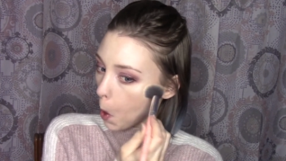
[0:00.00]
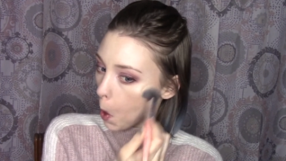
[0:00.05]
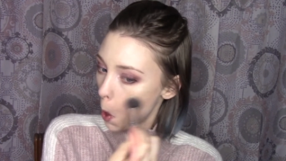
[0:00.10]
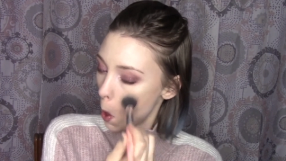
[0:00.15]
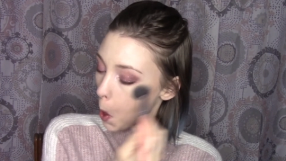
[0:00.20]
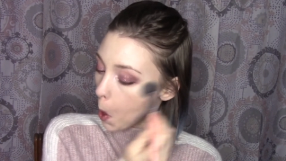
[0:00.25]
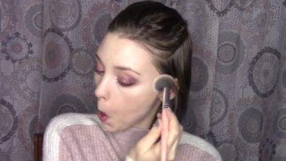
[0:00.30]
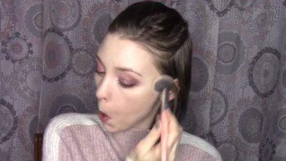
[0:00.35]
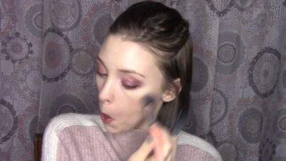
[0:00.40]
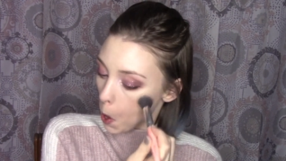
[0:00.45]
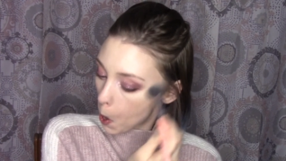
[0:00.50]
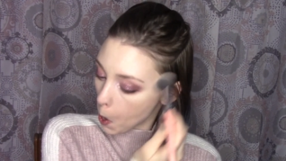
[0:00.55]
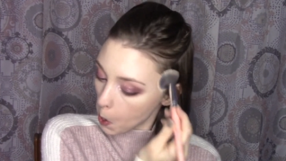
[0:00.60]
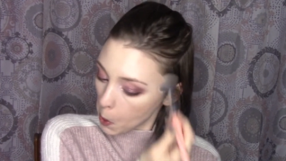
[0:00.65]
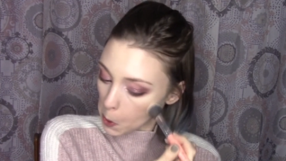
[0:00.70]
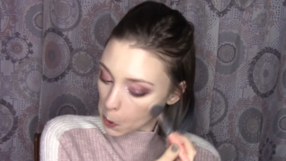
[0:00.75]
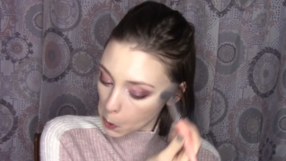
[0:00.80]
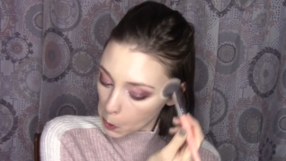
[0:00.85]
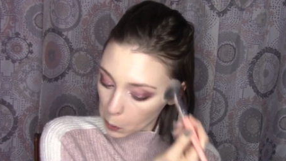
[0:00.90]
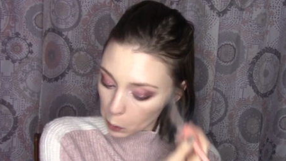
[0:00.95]
Oh,
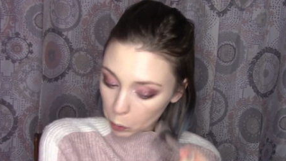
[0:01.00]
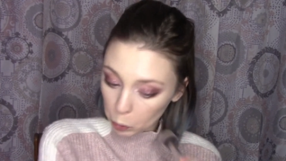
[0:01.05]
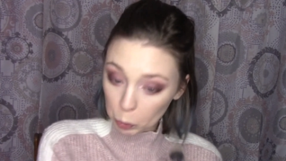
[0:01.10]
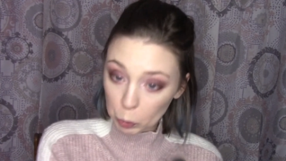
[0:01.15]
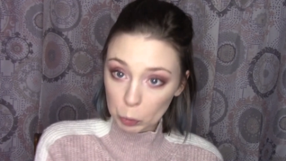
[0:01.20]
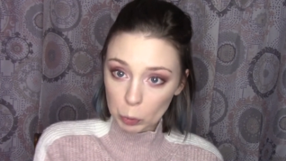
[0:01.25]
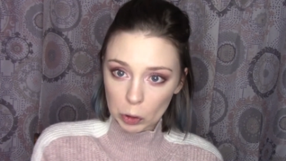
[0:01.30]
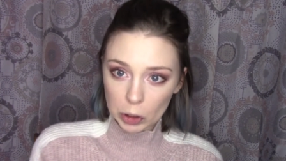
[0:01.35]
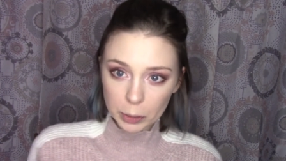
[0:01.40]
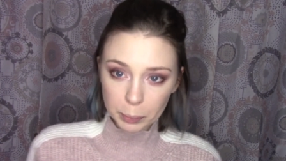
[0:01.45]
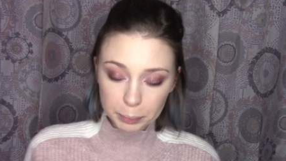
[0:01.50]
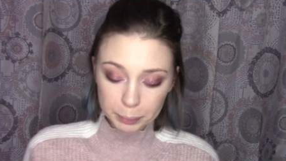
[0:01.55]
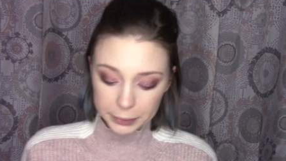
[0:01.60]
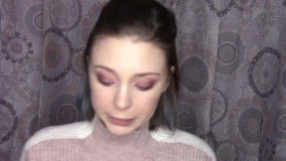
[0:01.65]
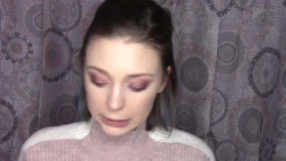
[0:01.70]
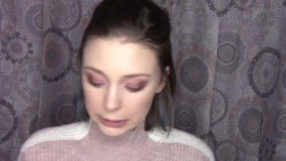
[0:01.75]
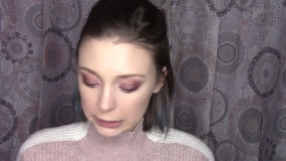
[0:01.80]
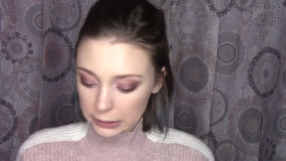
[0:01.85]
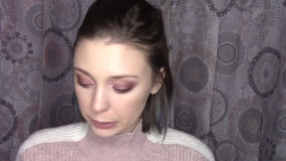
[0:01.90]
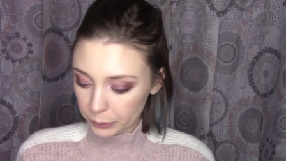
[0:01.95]

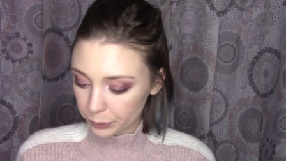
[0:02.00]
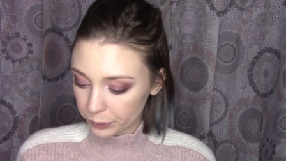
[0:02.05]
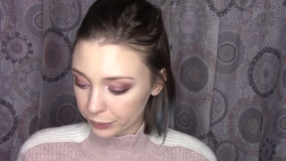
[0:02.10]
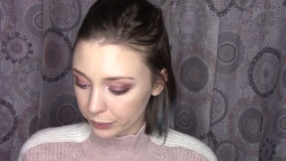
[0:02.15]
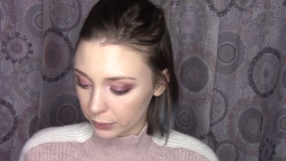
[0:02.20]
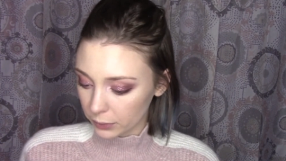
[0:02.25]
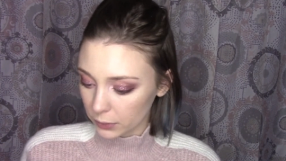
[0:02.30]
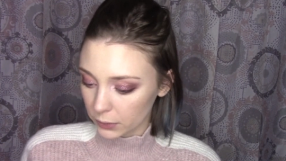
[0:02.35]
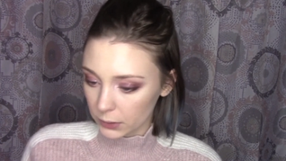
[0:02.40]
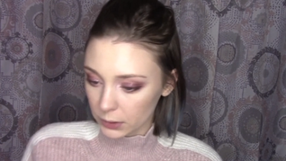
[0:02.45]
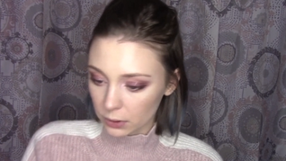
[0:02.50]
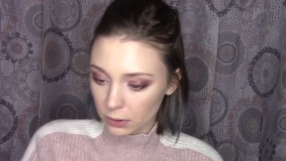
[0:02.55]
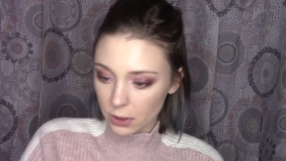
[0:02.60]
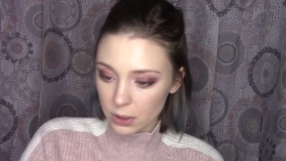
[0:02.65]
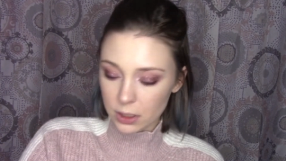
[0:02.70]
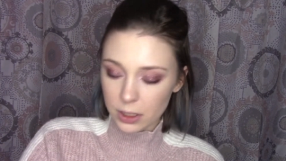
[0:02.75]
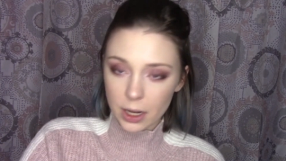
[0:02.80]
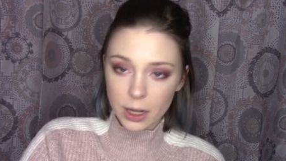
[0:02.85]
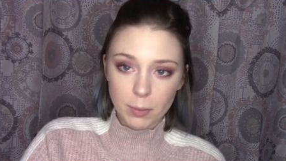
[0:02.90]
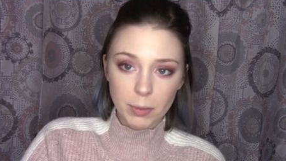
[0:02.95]
whoops. Let's
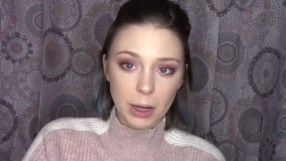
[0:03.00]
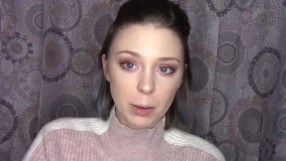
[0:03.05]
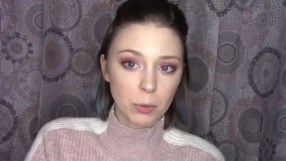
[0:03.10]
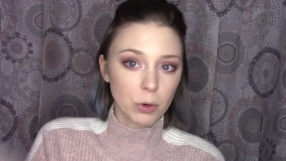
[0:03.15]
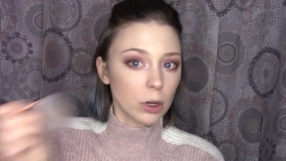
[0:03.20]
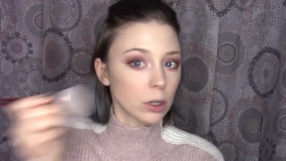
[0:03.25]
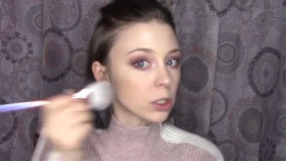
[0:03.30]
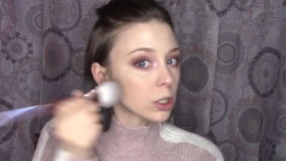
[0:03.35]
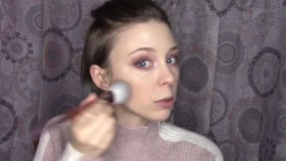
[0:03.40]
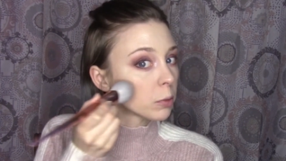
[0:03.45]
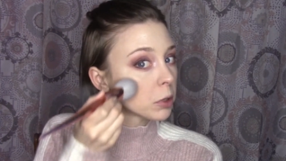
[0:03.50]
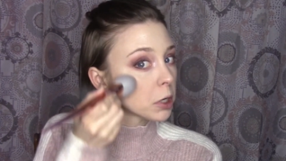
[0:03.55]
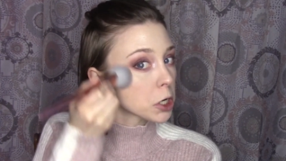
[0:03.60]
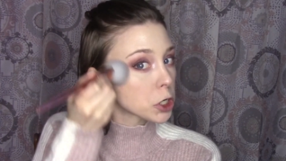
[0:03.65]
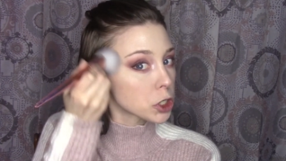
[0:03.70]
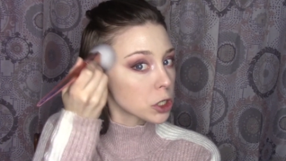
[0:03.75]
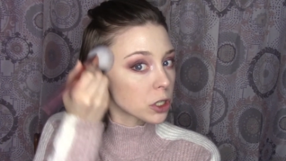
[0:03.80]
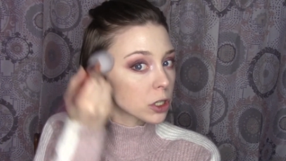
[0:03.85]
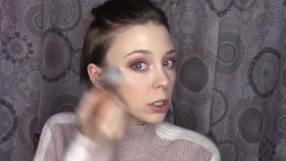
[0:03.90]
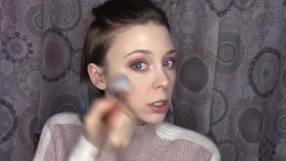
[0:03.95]
take my bronzer brush
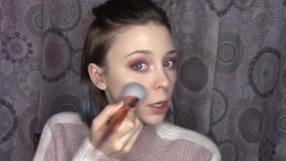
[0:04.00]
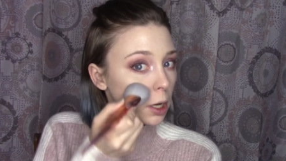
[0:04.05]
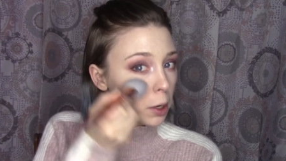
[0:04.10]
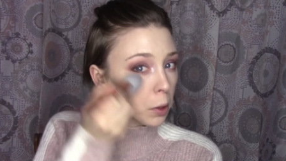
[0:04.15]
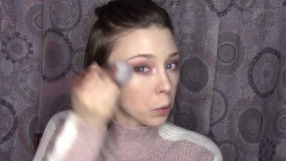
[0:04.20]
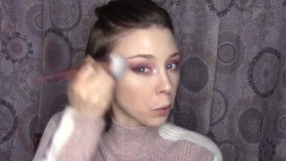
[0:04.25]
and just kind of